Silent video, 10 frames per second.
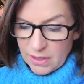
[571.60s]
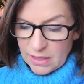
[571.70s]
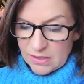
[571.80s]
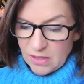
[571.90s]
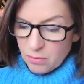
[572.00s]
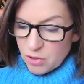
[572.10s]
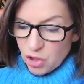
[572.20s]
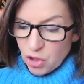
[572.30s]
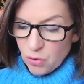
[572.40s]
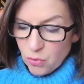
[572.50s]
It's up to
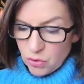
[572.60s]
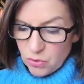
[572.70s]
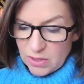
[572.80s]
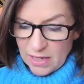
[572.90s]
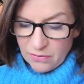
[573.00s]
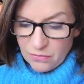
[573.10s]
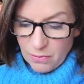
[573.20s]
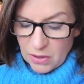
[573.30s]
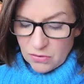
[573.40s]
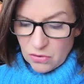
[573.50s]
you what you take from
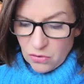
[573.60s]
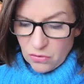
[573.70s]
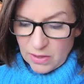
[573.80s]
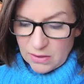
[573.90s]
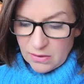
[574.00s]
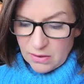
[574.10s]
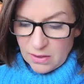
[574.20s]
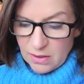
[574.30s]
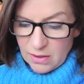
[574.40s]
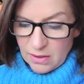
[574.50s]
my stories.
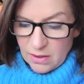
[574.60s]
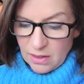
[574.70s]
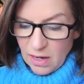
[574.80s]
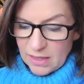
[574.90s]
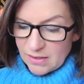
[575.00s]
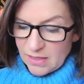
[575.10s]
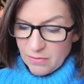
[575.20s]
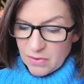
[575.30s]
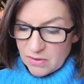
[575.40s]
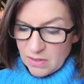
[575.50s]
I
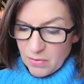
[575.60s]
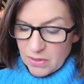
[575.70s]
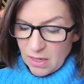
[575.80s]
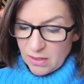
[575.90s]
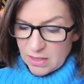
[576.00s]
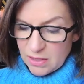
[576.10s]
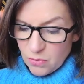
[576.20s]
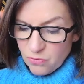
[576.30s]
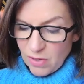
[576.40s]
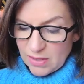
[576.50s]
accept that some of the ideas
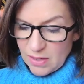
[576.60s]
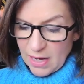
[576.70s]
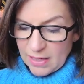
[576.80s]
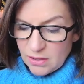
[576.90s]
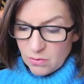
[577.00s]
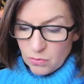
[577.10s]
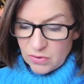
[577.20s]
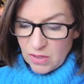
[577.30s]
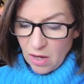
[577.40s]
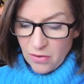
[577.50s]
will resonate,
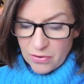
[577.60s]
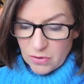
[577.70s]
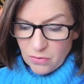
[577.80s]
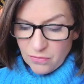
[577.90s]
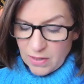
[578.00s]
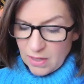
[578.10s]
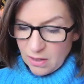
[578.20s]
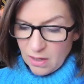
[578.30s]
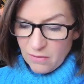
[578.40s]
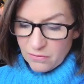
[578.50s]
whilst others will feel
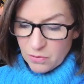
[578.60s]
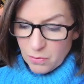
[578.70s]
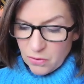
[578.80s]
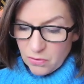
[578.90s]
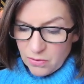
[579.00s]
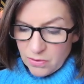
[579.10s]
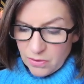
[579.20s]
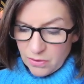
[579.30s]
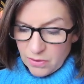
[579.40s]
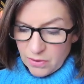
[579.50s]
uncomfortable.
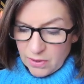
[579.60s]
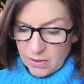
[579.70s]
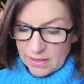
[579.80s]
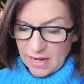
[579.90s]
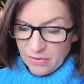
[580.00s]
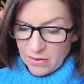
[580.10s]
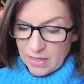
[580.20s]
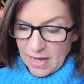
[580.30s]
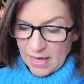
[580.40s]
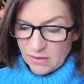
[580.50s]

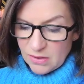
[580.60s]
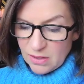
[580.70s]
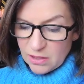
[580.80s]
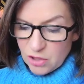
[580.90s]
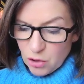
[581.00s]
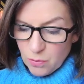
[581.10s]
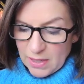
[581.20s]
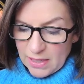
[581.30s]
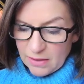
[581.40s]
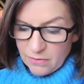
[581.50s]
Nevertheless, I do
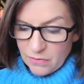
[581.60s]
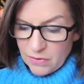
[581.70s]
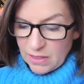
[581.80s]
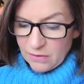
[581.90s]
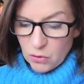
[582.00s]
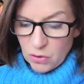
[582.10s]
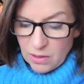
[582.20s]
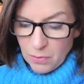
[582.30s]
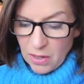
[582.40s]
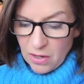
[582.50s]
believe that if you can
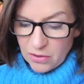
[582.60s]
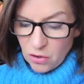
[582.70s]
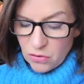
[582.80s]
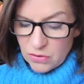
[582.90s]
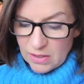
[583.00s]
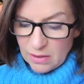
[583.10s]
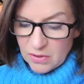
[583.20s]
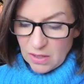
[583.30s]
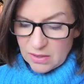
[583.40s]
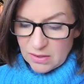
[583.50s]
apply the
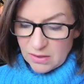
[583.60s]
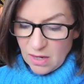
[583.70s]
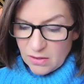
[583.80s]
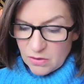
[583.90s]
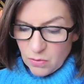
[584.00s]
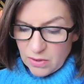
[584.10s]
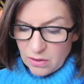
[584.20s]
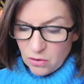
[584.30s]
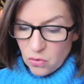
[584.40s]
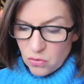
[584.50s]
concepts I discuss within
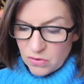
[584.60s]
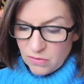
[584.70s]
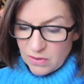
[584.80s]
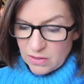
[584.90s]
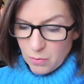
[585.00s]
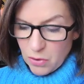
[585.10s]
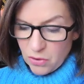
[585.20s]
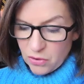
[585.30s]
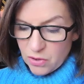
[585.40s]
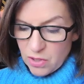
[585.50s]
the course of this book,